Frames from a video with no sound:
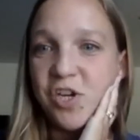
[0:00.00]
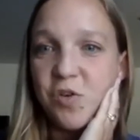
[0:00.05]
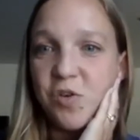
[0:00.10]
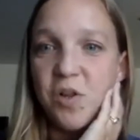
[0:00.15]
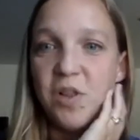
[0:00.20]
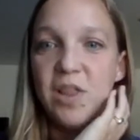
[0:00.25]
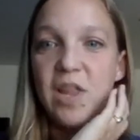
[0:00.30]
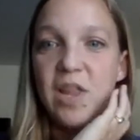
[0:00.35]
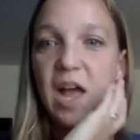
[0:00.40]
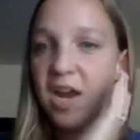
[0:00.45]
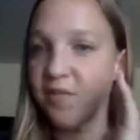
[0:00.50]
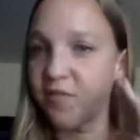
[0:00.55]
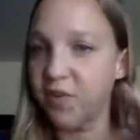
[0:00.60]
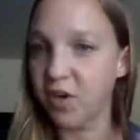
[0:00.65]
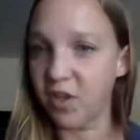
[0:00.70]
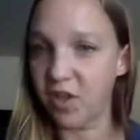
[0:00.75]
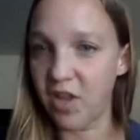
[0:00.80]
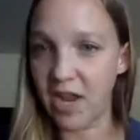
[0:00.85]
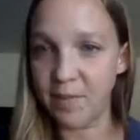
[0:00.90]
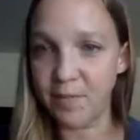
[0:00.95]
So a lot of our
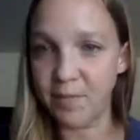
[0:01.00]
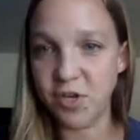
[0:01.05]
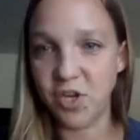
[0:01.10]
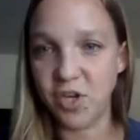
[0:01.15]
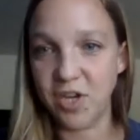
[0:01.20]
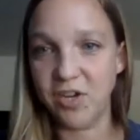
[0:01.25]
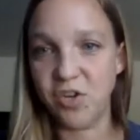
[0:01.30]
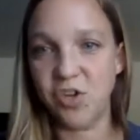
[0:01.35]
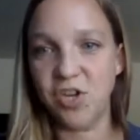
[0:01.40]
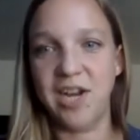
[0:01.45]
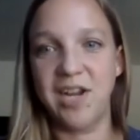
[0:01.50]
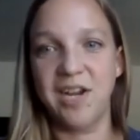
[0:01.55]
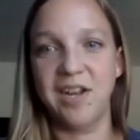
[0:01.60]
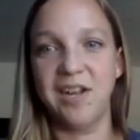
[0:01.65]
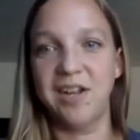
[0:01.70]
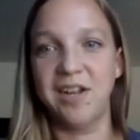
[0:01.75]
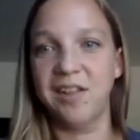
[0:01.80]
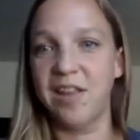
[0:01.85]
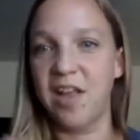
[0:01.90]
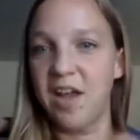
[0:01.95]
climate change
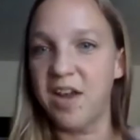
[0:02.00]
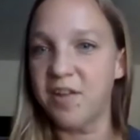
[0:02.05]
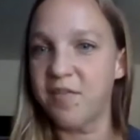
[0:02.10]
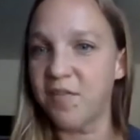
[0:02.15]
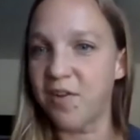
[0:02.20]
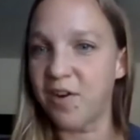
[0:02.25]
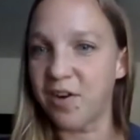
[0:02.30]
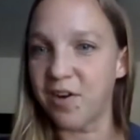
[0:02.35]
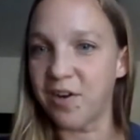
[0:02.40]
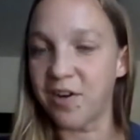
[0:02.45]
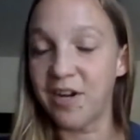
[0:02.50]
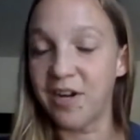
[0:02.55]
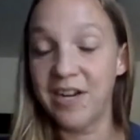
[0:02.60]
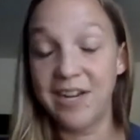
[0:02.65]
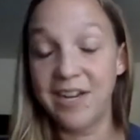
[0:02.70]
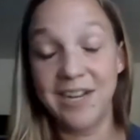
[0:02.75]
data, a lot of our